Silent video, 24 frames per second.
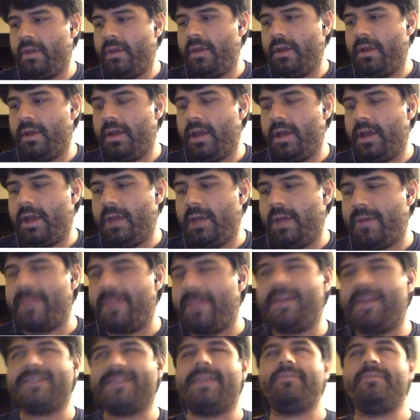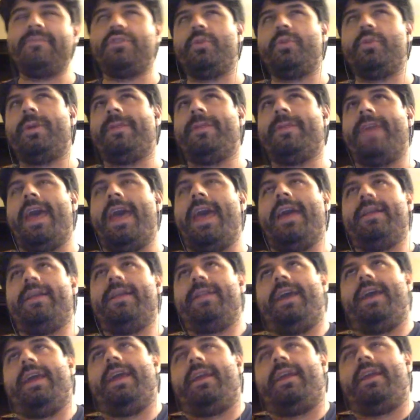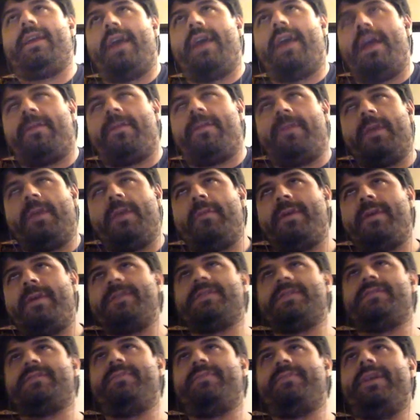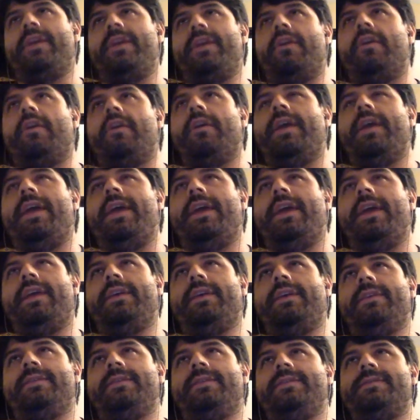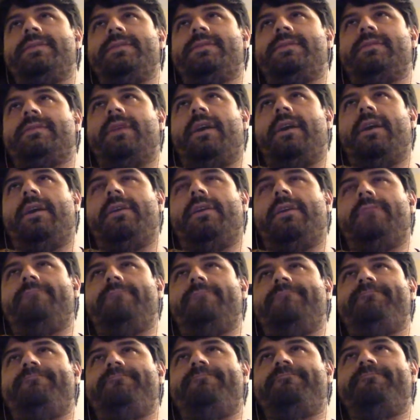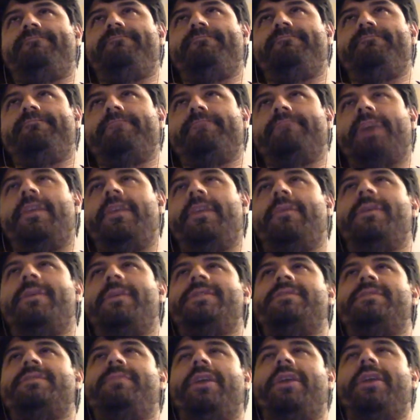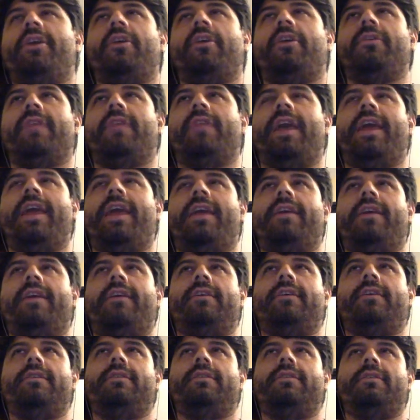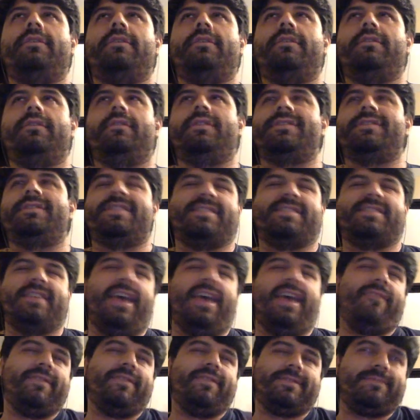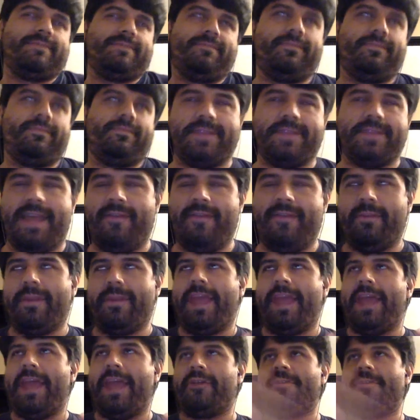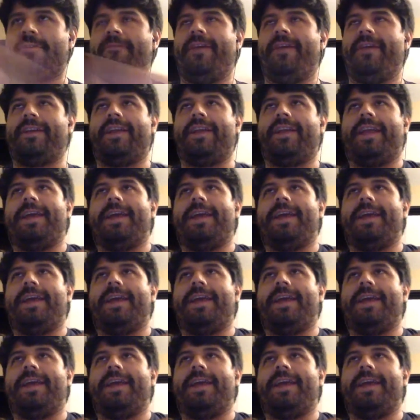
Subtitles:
think as I'm doing that, like I think my spear is. I think my spear, like, this doesn't have any mechanical effect, I guess,